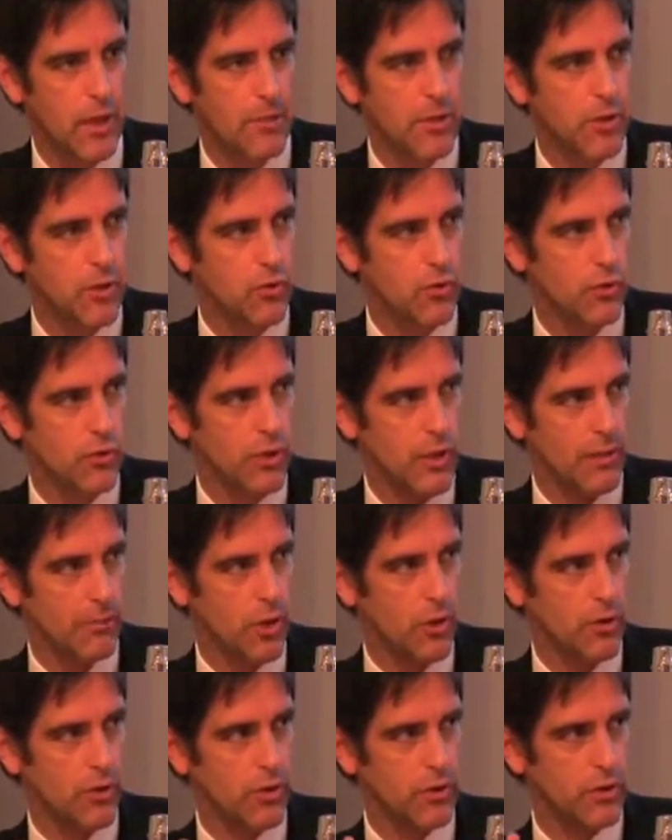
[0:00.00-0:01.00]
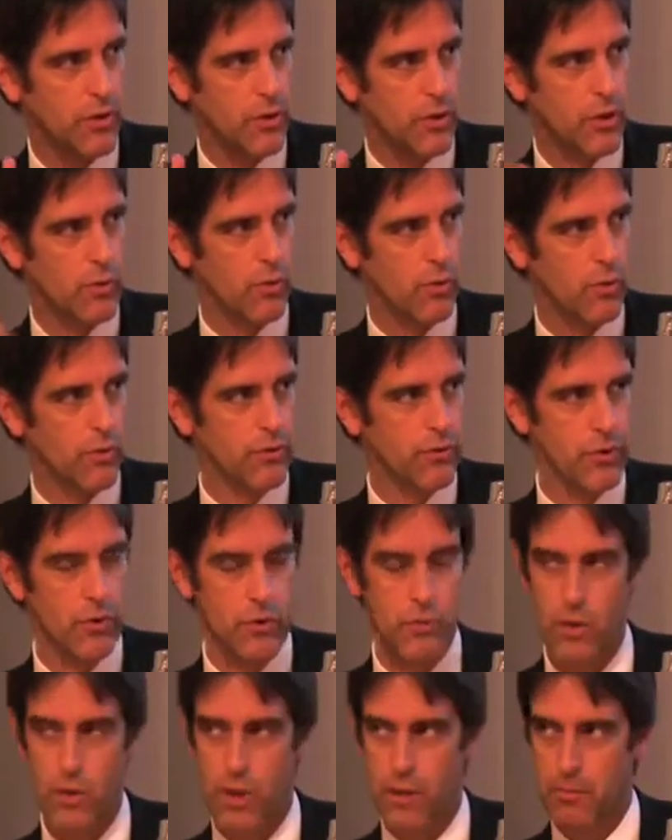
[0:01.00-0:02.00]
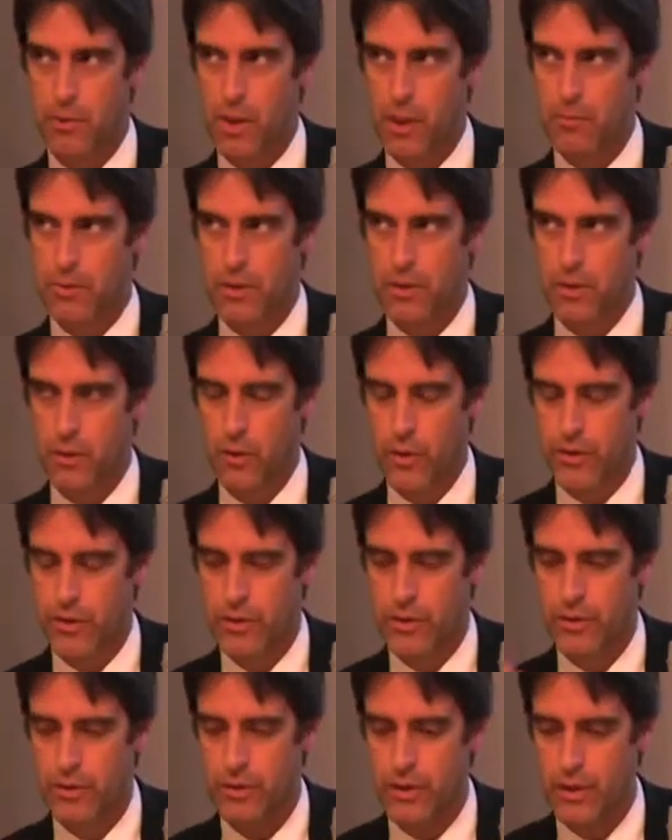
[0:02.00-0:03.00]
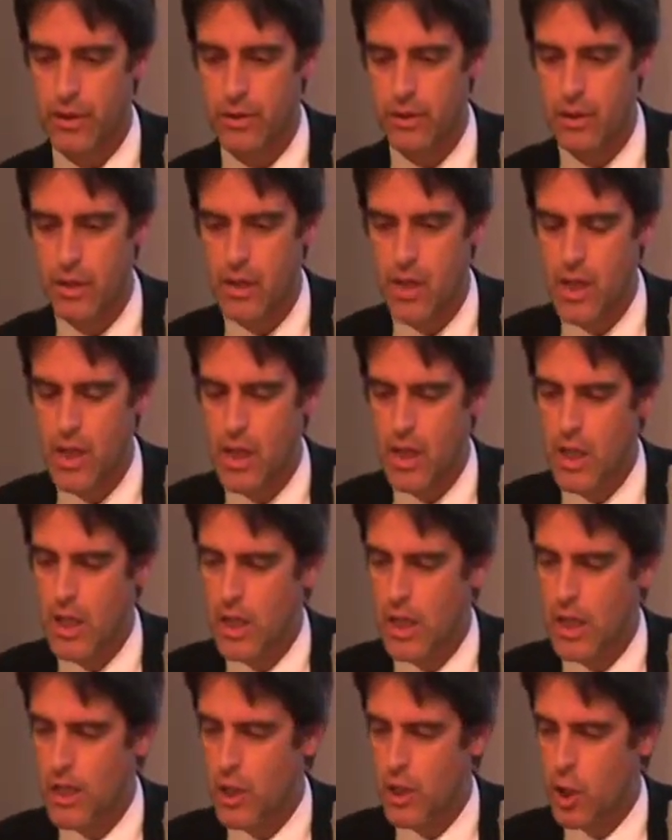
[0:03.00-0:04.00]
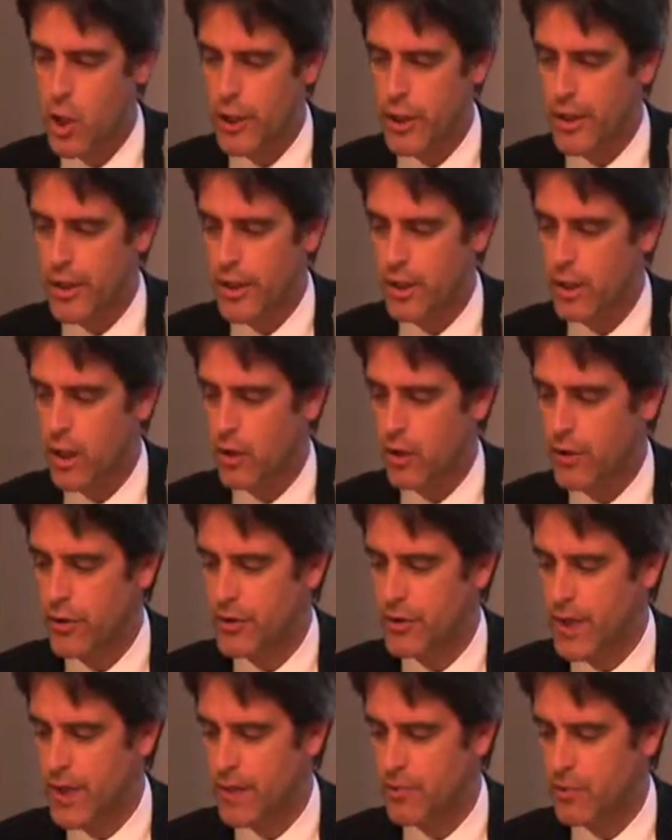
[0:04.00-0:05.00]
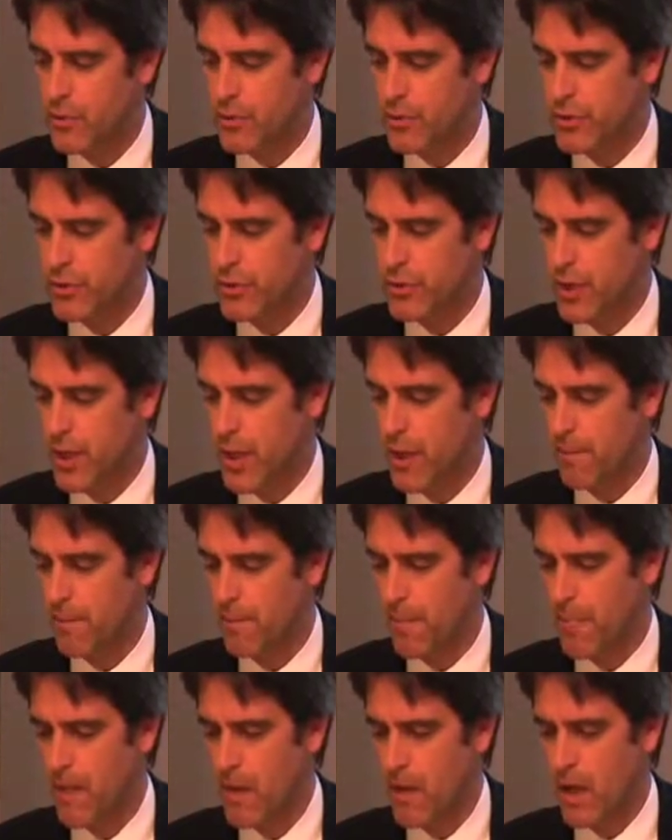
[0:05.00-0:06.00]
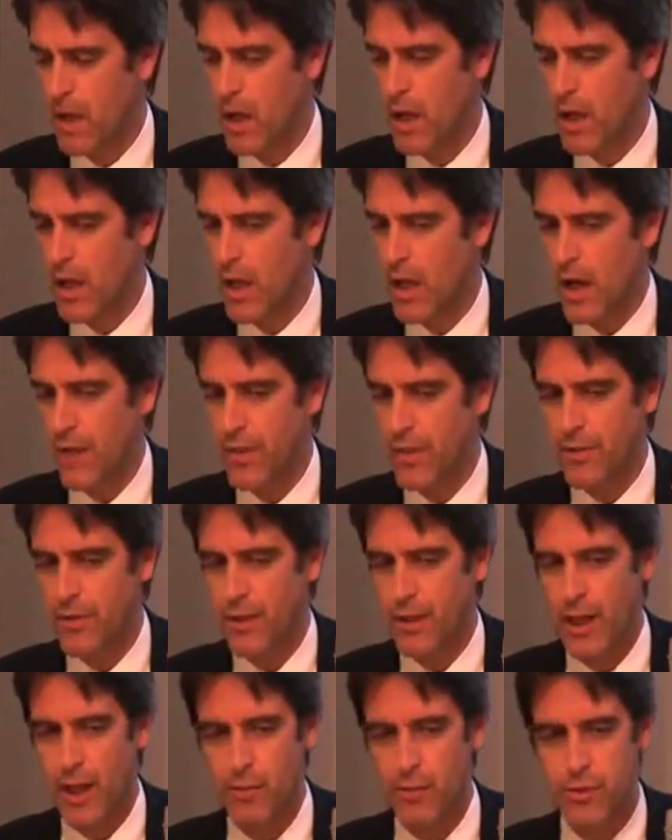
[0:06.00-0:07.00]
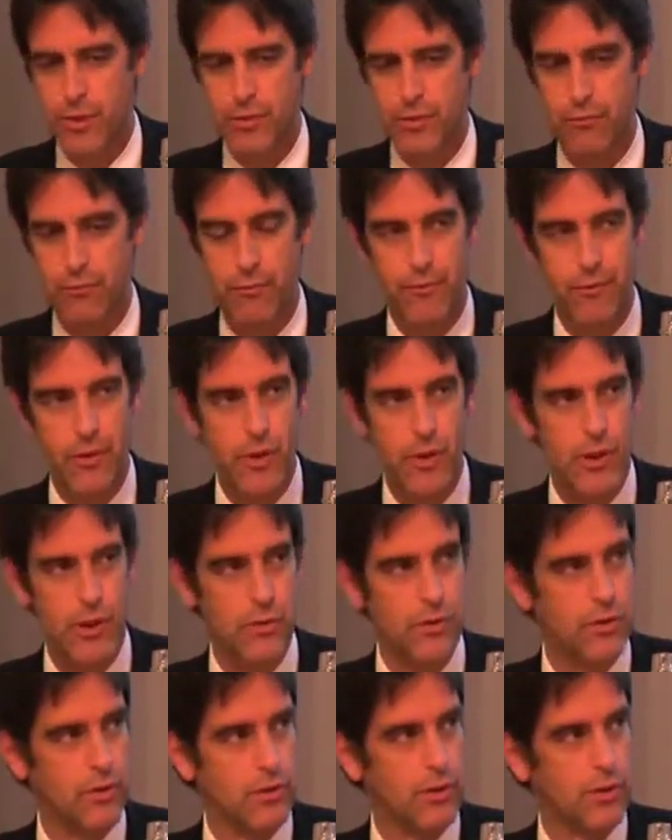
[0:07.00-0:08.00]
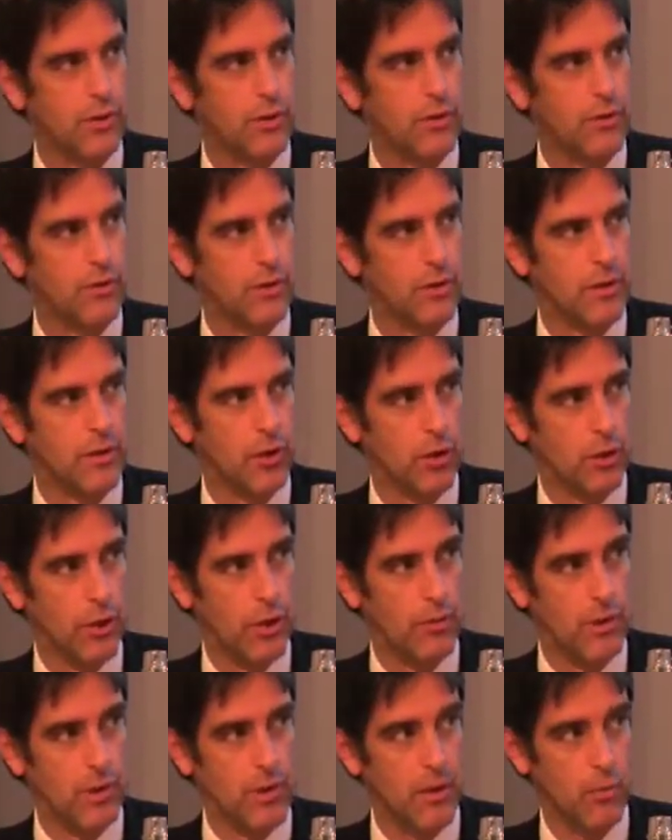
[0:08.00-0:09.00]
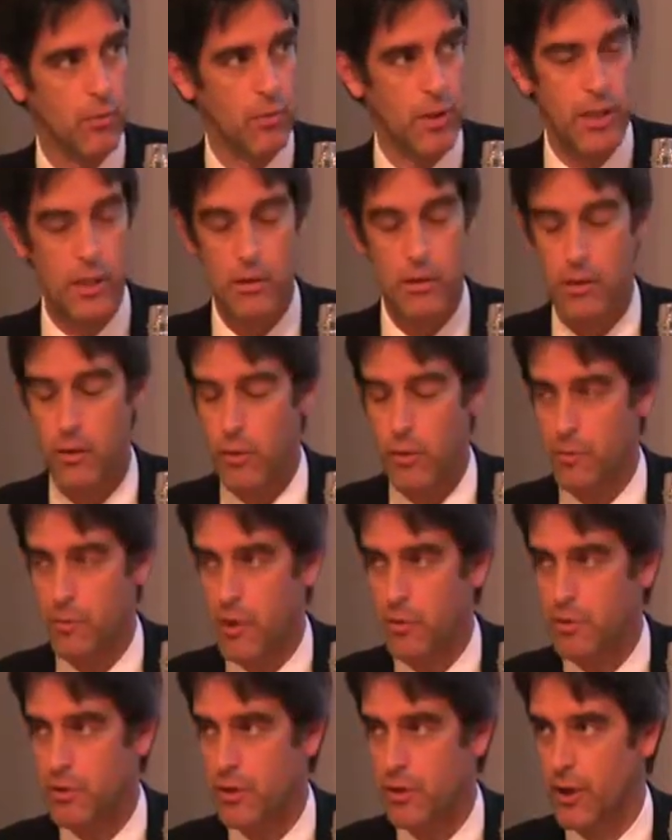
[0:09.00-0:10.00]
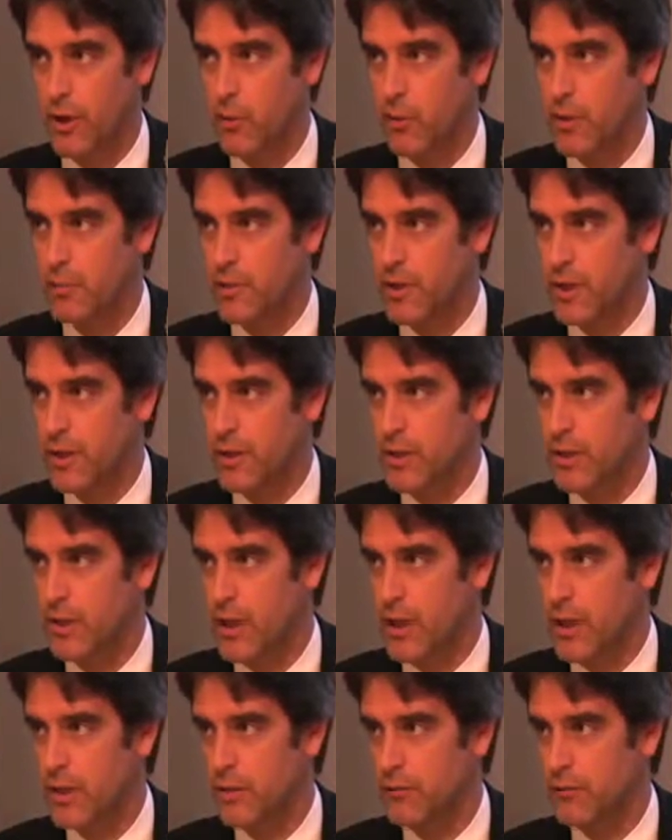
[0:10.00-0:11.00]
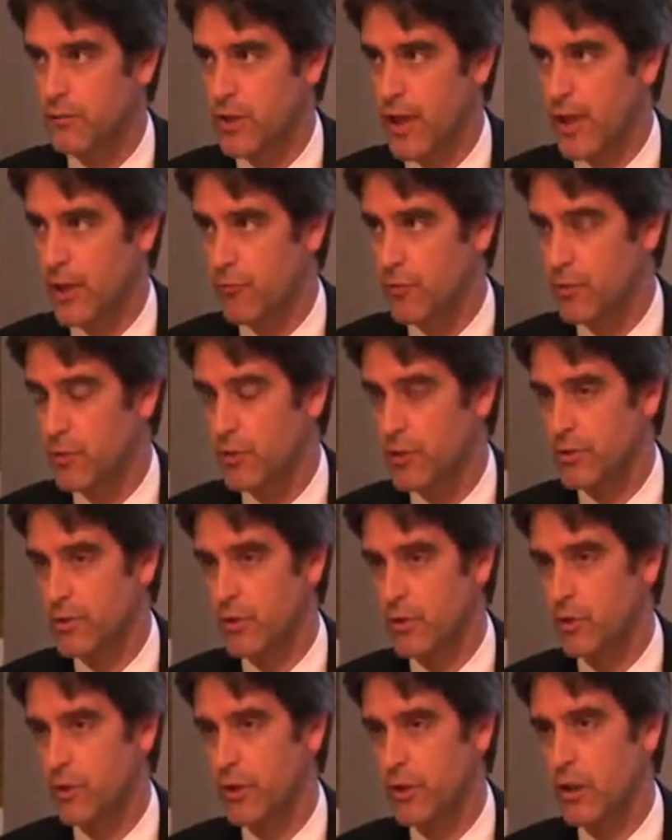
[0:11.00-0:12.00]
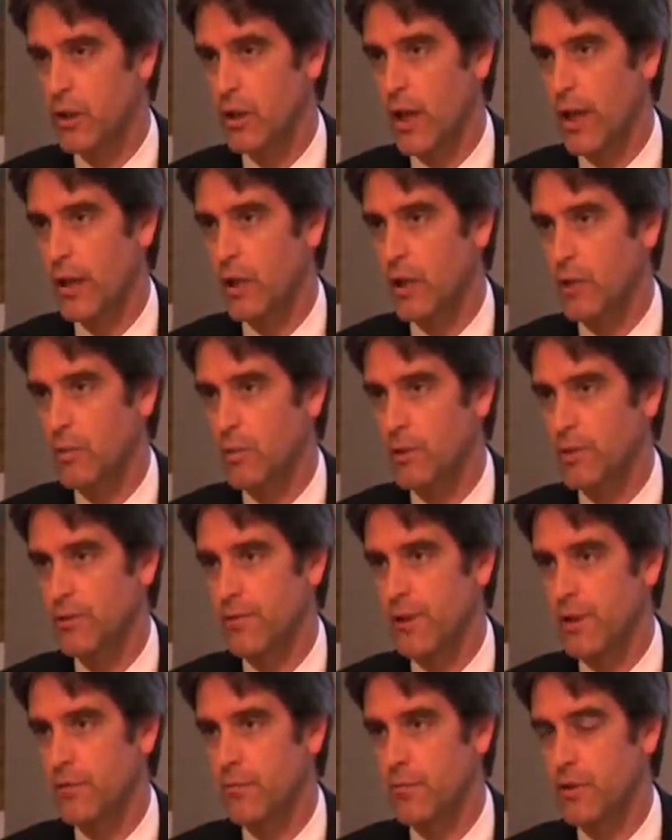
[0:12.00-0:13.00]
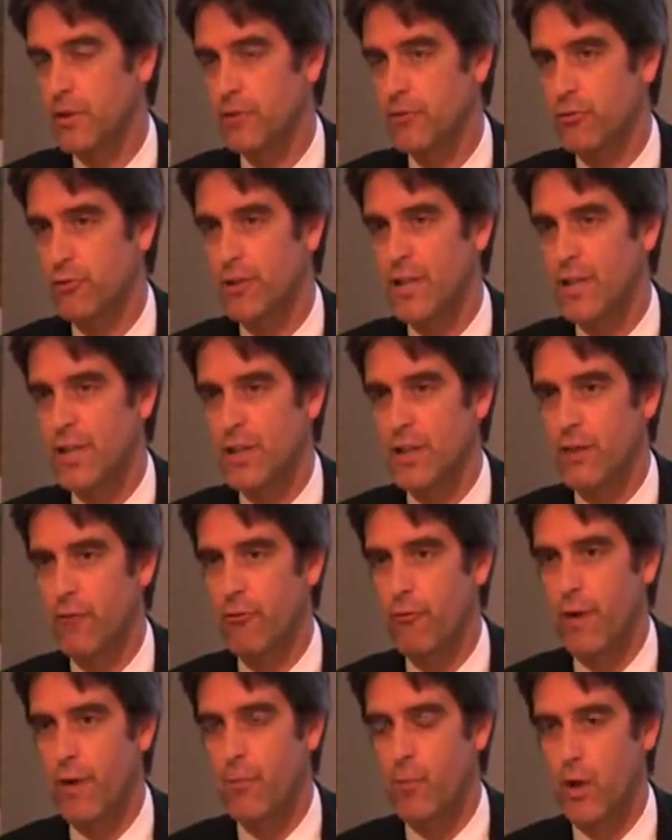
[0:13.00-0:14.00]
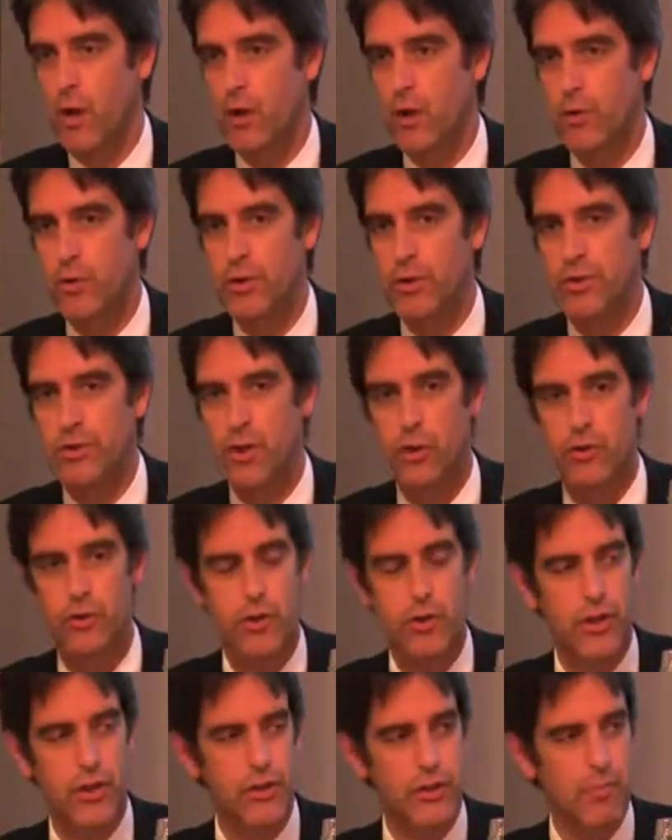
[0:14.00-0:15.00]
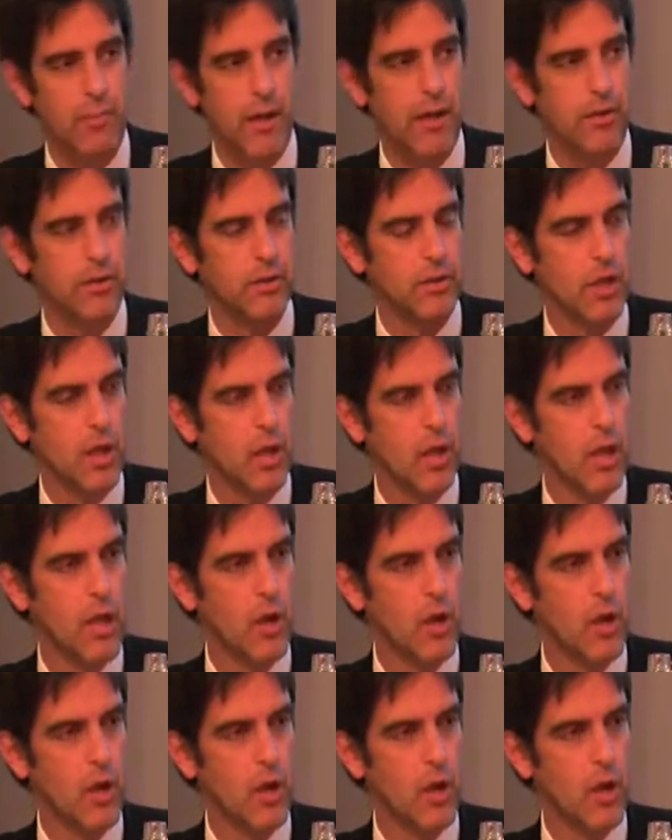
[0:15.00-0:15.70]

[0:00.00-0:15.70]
time is short, and I'm conscious that you want to come to the questions that are lurking on the tables, I think I would just refer you to the document that we published on our website at the end of January, which is called our Economic Development Strategic Framework, which is not just about